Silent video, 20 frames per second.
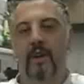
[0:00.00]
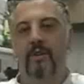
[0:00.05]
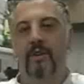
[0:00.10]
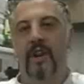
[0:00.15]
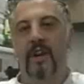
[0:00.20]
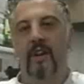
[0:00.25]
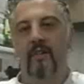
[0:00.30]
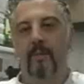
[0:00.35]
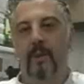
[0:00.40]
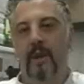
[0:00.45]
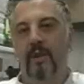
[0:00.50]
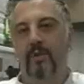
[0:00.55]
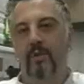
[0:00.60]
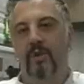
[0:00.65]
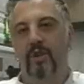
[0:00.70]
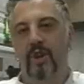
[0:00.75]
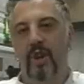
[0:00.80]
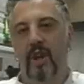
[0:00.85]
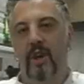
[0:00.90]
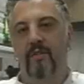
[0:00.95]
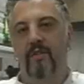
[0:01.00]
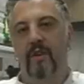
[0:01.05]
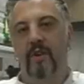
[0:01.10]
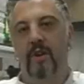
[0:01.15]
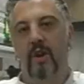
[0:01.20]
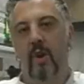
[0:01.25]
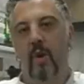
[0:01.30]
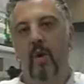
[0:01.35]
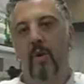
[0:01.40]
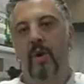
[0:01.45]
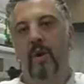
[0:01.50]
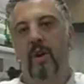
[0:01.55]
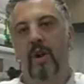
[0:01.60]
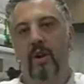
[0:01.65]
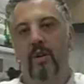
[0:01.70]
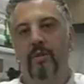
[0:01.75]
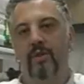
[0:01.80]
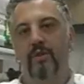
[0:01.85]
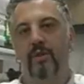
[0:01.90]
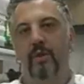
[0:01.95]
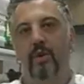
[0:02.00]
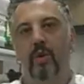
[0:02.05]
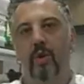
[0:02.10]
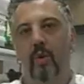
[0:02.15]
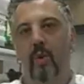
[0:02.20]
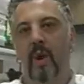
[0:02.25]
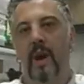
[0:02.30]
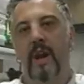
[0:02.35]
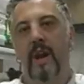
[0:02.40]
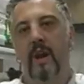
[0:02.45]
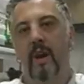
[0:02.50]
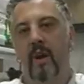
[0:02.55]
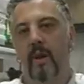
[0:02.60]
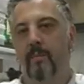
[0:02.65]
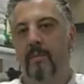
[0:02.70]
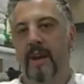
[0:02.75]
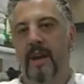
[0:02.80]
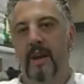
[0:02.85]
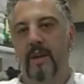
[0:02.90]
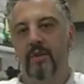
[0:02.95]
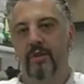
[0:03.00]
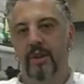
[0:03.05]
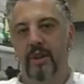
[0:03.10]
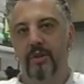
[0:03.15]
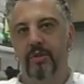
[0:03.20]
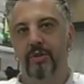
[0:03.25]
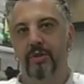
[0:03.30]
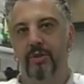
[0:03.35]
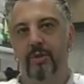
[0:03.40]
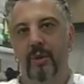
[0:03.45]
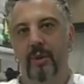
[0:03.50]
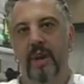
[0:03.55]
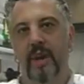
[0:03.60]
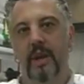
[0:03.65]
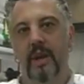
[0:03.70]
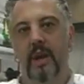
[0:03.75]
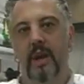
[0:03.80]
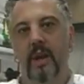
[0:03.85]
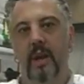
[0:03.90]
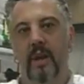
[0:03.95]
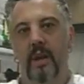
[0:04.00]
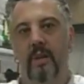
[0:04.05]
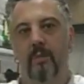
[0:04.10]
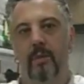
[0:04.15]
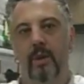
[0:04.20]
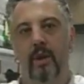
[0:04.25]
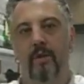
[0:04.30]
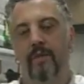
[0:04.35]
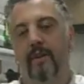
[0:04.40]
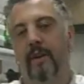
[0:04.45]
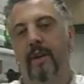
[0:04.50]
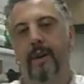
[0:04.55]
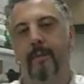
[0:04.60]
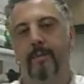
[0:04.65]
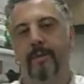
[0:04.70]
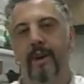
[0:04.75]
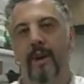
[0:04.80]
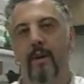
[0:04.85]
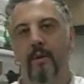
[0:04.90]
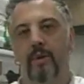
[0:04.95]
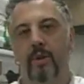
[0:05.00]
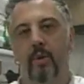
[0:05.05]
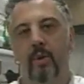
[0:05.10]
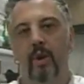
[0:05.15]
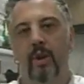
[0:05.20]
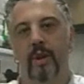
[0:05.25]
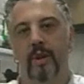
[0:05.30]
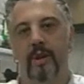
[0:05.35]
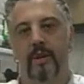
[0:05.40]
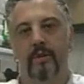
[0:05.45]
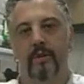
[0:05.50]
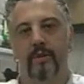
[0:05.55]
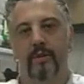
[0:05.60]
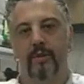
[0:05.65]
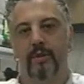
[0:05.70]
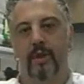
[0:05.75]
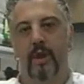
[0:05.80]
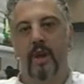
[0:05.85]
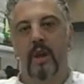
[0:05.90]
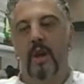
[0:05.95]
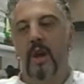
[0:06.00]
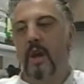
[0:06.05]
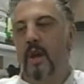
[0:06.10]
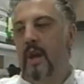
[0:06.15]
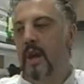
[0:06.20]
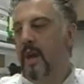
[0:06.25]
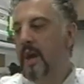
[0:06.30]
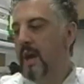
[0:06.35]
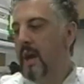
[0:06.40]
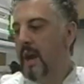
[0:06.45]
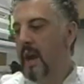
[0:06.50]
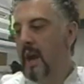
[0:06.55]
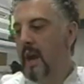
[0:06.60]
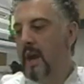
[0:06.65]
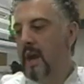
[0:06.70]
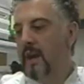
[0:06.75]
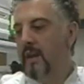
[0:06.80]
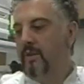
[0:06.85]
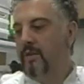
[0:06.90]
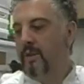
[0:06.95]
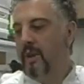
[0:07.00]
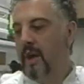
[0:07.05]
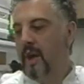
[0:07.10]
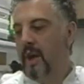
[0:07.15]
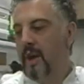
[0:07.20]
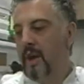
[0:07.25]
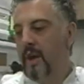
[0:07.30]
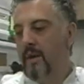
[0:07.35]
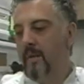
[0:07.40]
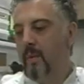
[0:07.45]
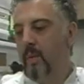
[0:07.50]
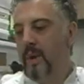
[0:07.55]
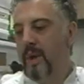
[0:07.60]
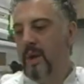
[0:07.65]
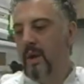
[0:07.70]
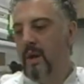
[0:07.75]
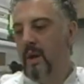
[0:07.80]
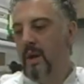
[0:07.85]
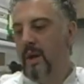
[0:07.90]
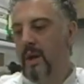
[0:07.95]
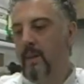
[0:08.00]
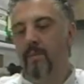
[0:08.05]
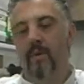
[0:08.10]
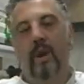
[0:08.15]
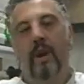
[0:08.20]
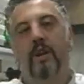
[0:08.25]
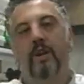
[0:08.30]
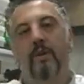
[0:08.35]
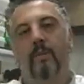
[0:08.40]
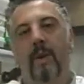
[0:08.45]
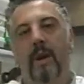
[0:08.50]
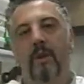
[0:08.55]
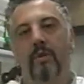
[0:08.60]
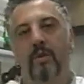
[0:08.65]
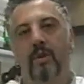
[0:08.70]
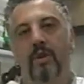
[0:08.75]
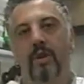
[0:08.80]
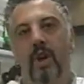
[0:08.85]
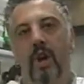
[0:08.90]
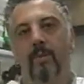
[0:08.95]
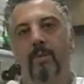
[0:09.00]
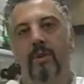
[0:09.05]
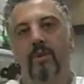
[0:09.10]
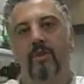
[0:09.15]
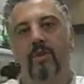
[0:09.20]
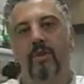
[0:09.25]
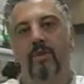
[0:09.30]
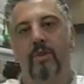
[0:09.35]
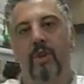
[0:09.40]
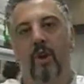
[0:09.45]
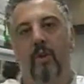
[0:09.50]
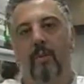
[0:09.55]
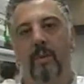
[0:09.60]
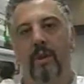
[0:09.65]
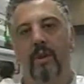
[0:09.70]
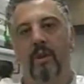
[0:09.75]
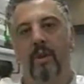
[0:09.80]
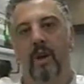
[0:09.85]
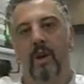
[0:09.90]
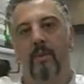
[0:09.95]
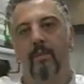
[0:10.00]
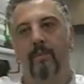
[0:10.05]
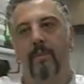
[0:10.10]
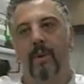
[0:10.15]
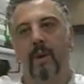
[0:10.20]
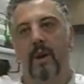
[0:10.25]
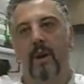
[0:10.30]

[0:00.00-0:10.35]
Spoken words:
executive pastry chef and co-owner of Sucre on Magazine Street in beautiful uptown New Orleans. And we are a brand new pastry shop that's just opened up